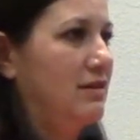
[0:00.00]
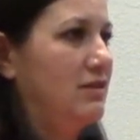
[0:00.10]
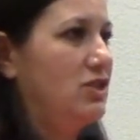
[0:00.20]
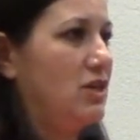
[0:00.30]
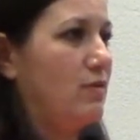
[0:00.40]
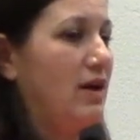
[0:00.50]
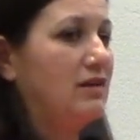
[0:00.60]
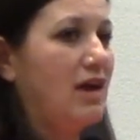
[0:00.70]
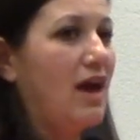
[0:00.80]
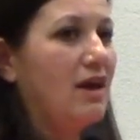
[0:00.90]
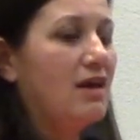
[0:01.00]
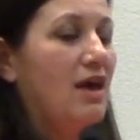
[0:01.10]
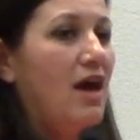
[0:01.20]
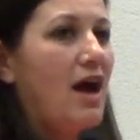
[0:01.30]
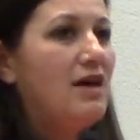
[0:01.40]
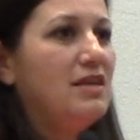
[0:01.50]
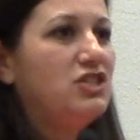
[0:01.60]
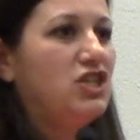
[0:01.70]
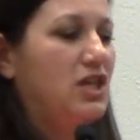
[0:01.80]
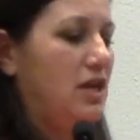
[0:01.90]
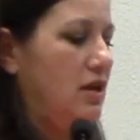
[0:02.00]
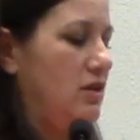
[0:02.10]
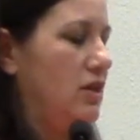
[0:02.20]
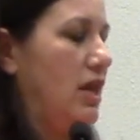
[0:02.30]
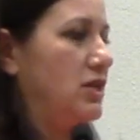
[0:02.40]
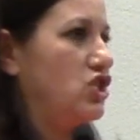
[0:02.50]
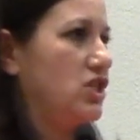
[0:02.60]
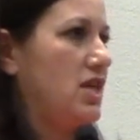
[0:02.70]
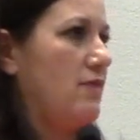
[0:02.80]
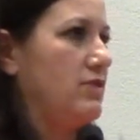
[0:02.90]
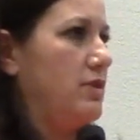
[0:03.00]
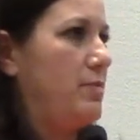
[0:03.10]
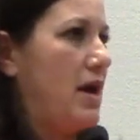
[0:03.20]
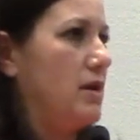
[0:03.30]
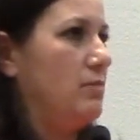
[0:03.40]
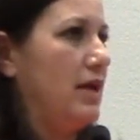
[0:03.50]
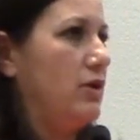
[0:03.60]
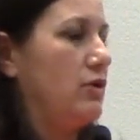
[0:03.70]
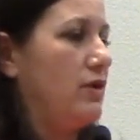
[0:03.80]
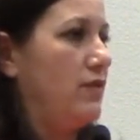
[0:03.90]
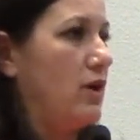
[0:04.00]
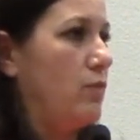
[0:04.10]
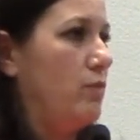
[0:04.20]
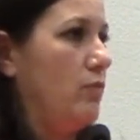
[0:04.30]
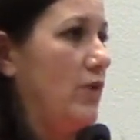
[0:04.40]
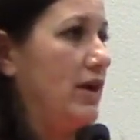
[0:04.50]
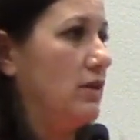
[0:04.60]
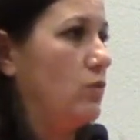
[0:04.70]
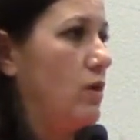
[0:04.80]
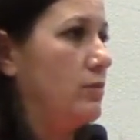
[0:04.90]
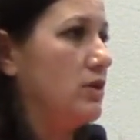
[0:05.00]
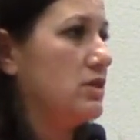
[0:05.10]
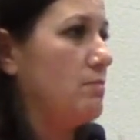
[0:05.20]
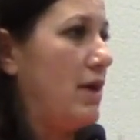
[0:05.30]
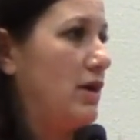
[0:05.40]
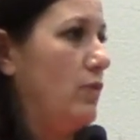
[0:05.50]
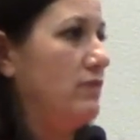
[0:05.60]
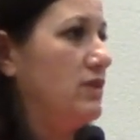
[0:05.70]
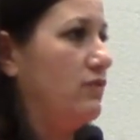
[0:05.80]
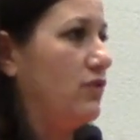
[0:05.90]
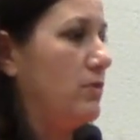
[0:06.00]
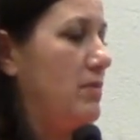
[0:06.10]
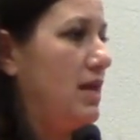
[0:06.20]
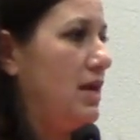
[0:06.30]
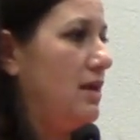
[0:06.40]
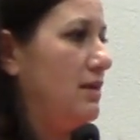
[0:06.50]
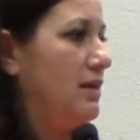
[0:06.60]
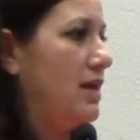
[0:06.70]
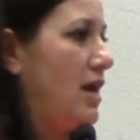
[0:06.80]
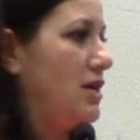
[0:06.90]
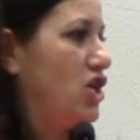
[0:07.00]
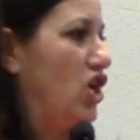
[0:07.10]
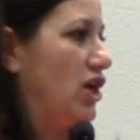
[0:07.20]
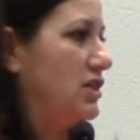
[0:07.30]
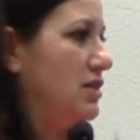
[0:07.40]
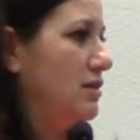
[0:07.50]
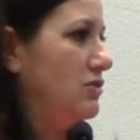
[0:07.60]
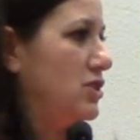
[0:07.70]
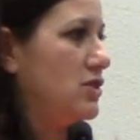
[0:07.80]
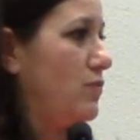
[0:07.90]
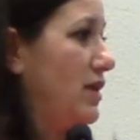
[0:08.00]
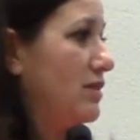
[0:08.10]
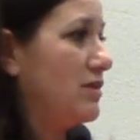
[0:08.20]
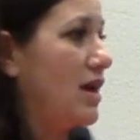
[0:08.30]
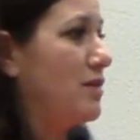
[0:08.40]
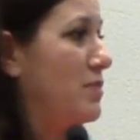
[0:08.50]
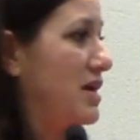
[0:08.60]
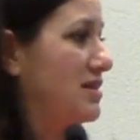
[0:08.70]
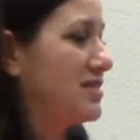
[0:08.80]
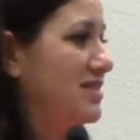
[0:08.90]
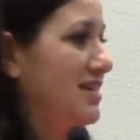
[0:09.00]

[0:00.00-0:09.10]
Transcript: She had a round cake. And then she did it, just covered the bottom layer of our regular warmers, microwaved it for a minute, cake cooked. just a regular cake mix.